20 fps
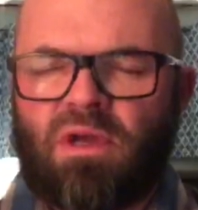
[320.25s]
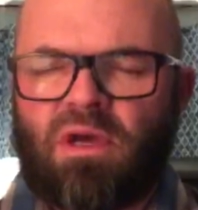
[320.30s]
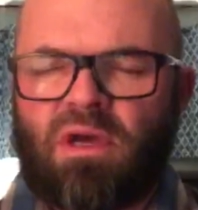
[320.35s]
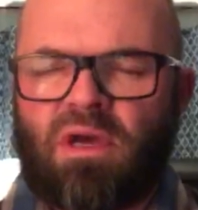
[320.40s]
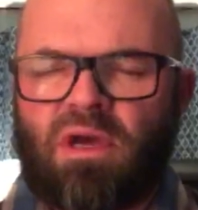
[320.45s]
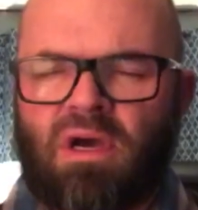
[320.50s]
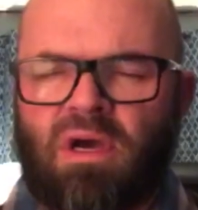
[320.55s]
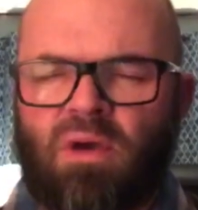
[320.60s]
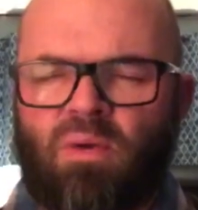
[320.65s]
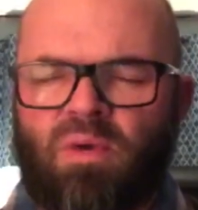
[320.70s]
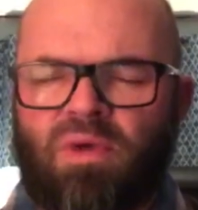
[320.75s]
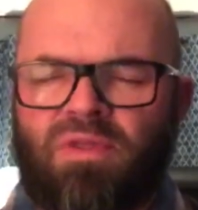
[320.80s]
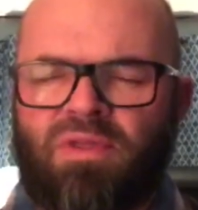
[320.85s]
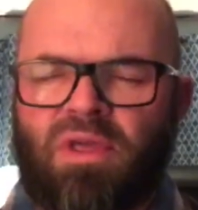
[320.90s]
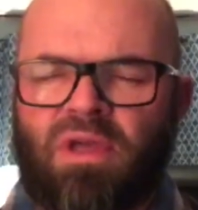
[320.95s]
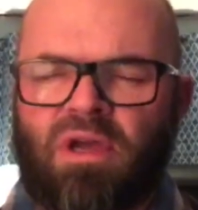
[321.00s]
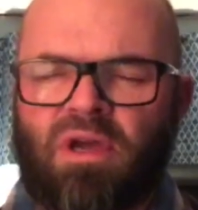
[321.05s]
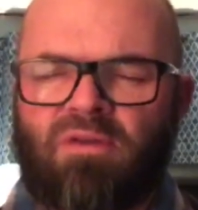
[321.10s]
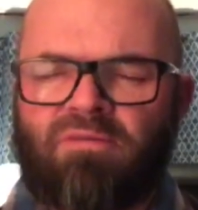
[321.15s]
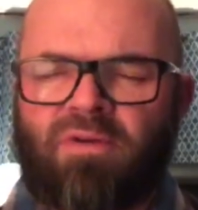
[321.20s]
uh, we
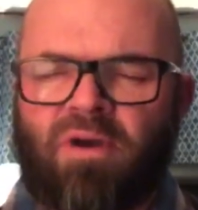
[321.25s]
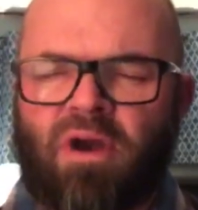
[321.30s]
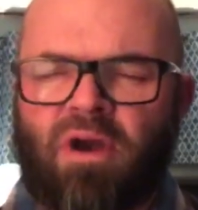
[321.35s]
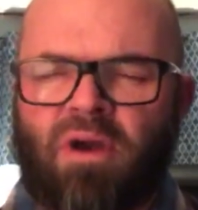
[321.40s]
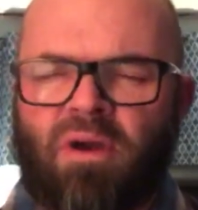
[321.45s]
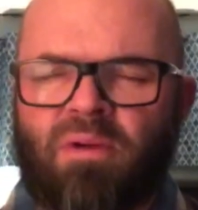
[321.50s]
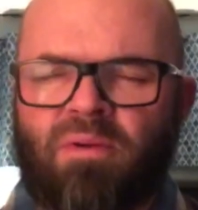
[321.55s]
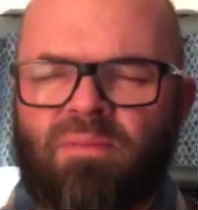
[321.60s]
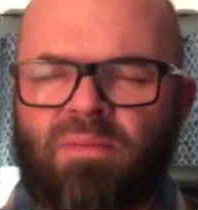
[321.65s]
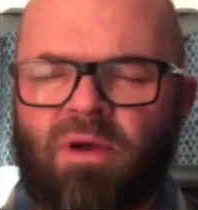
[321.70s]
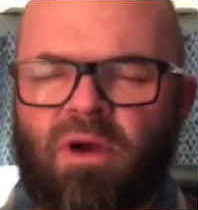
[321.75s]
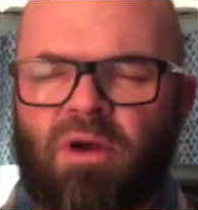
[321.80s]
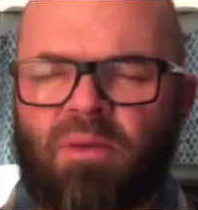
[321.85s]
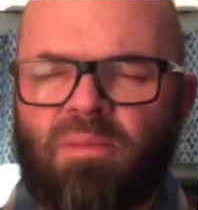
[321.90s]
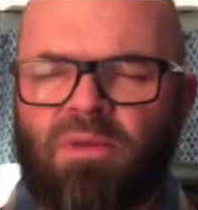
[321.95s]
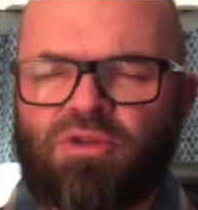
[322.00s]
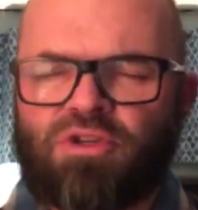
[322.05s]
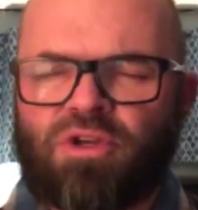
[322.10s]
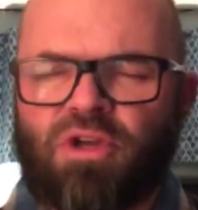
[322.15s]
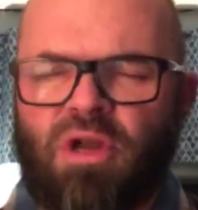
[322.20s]
think of our, our
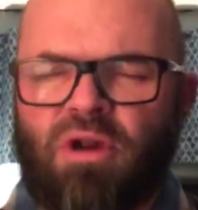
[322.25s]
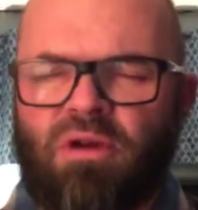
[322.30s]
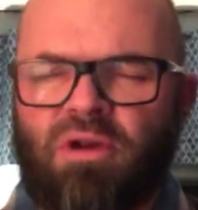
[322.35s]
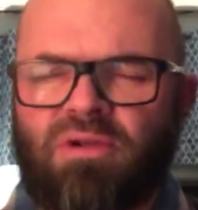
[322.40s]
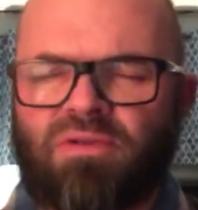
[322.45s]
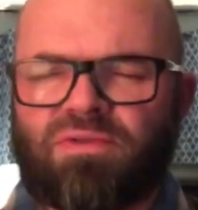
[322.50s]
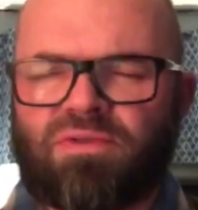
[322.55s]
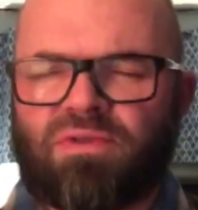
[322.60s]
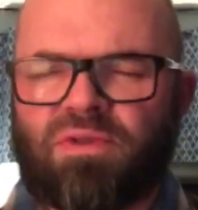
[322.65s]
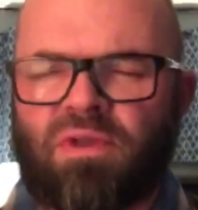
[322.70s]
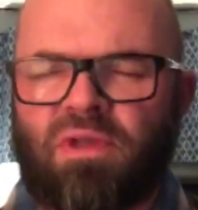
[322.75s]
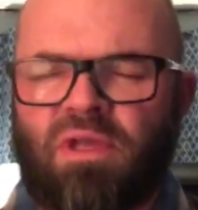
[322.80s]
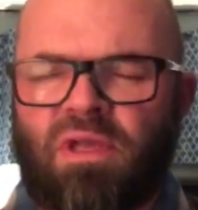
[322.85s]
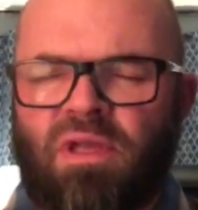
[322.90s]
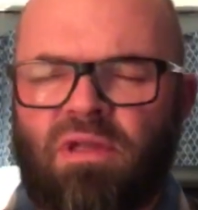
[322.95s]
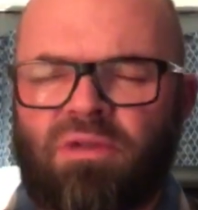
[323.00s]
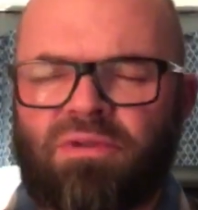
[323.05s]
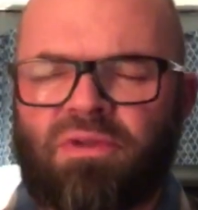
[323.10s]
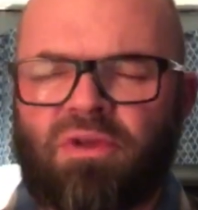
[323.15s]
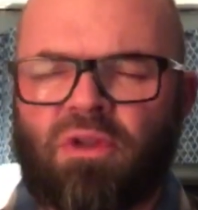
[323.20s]
missionaries, the,
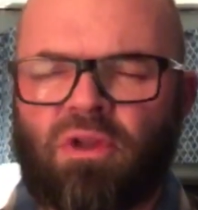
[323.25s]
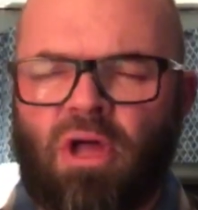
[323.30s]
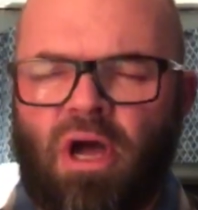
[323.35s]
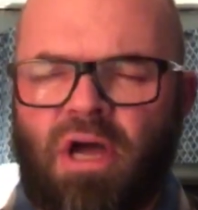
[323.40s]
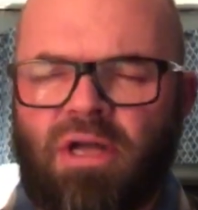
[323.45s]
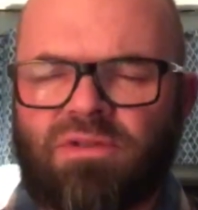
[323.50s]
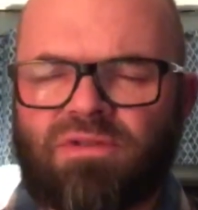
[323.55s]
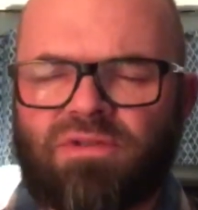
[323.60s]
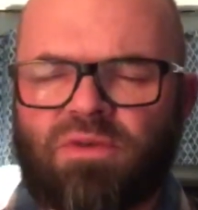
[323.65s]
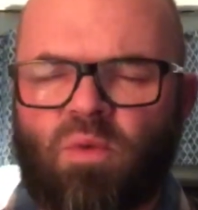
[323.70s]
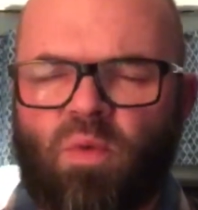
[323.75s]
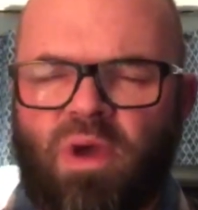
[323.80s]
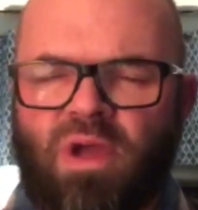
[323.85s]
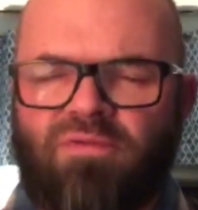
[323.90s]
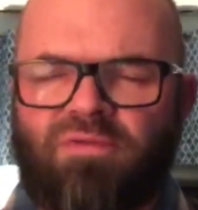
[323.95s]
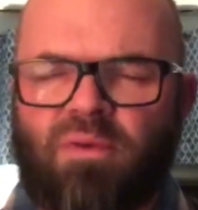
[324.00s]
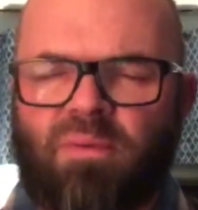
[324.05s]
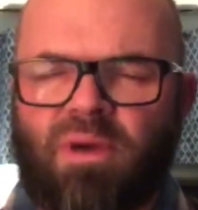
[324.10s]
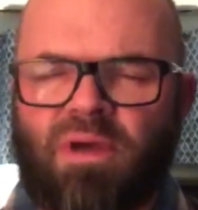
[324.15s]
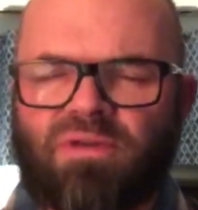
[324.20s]
the lots away
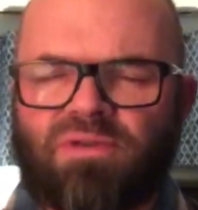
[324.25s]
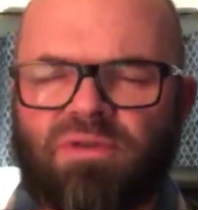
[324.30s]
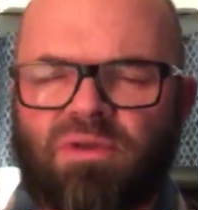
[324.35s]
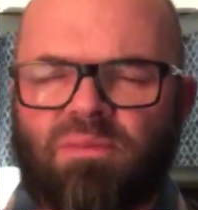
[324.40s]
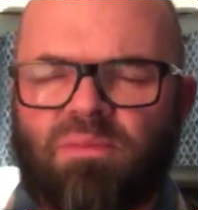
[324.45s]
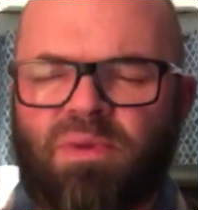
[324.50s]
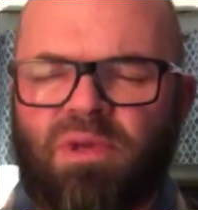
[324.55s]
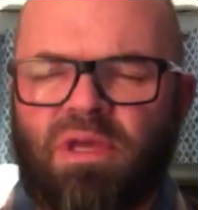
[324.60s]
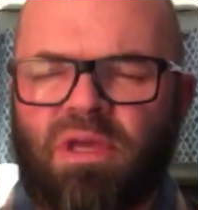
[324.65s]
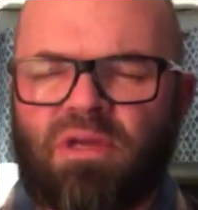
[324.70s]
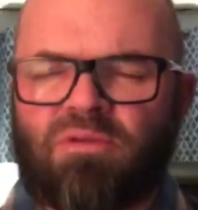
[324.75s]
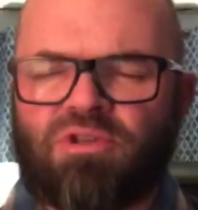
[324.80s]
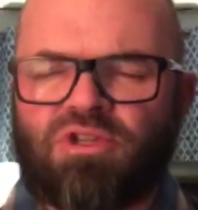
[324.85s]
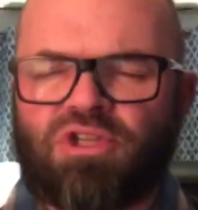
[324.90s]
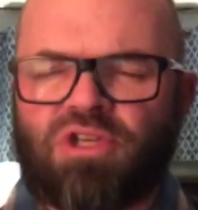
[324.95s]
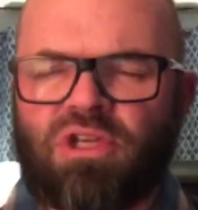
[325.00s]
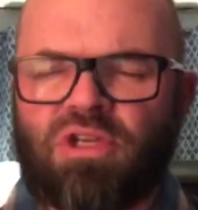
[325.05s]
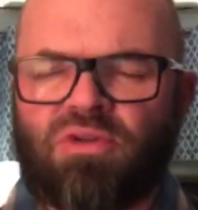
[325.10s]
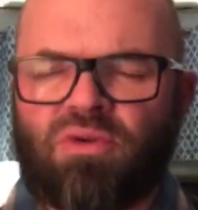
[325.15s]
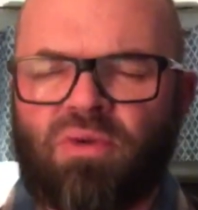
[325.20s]
from us in
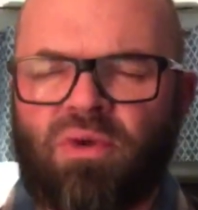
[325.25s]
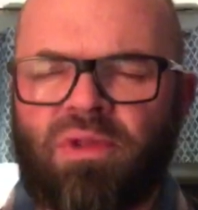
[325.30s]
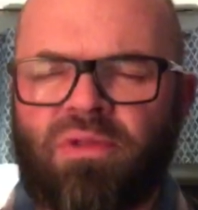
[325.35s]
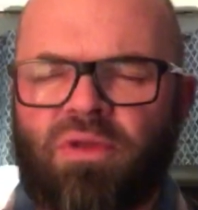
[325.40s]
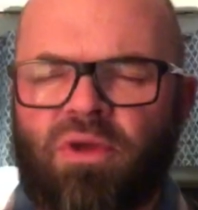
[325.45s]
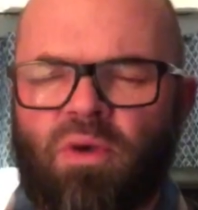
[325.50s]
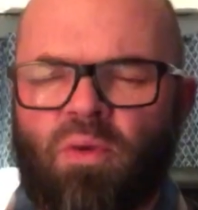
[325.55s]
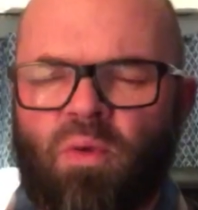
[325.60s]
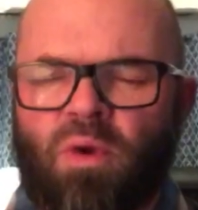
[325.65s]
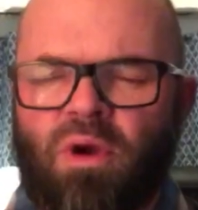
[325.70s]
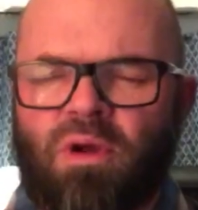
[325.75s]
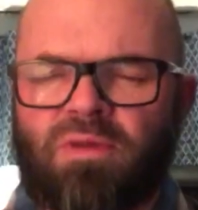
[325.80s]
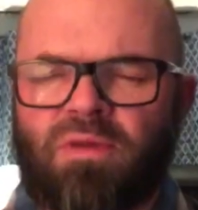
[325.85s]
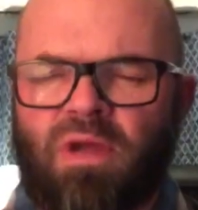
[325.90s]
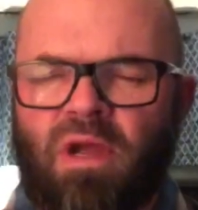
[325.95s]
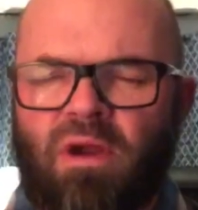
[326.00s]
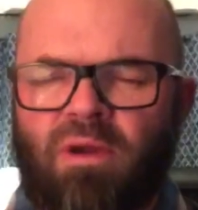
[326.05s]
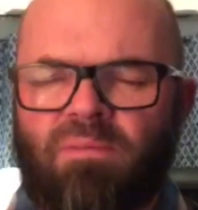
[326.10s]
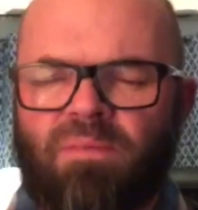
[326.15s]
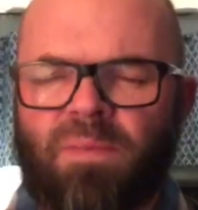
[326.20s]
PNG doing their work
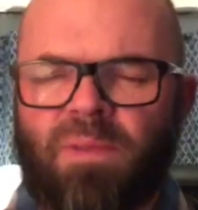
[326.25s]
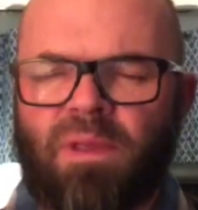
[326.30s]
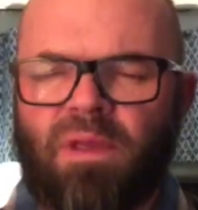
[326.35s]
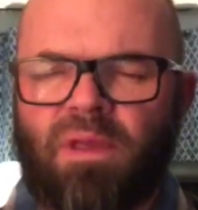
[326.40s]
there.